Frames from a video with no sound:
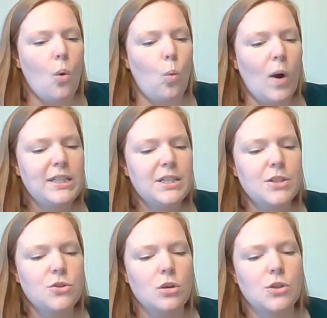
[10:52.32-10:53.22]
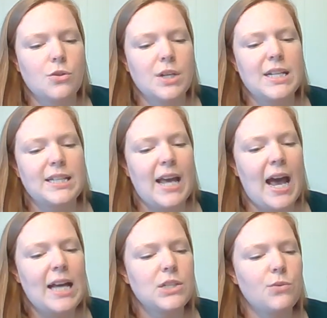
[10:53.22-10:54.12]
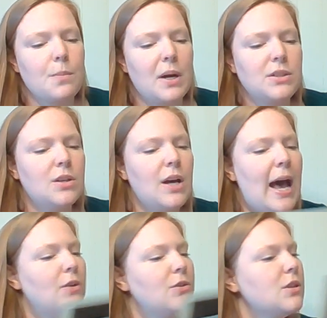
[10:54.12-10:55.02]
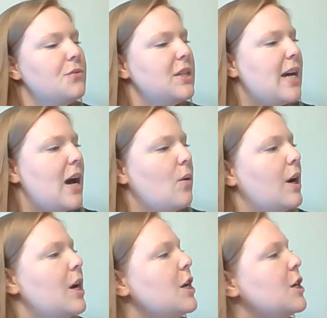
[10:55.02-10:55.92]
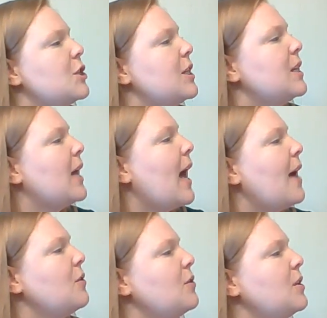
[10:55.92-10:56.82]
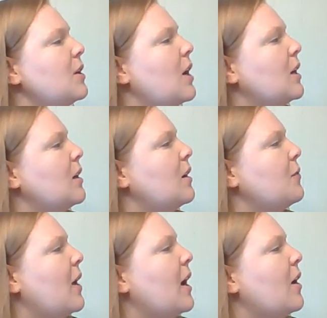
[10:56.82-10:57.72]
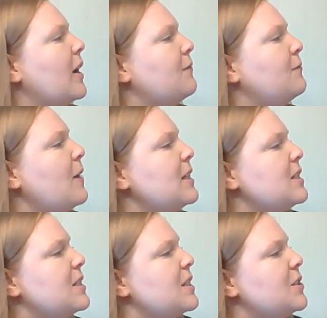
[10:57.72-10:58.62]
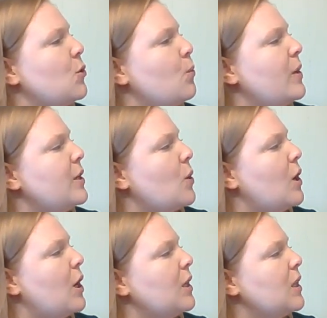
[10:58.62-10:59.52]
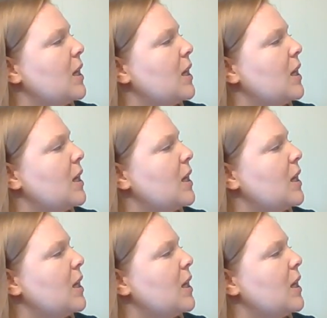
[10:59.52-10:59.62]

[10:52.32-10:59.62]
Once the sorceress had cast Rapunzel out of the tower, she gathered the cut off hair and fastened it to the window hook.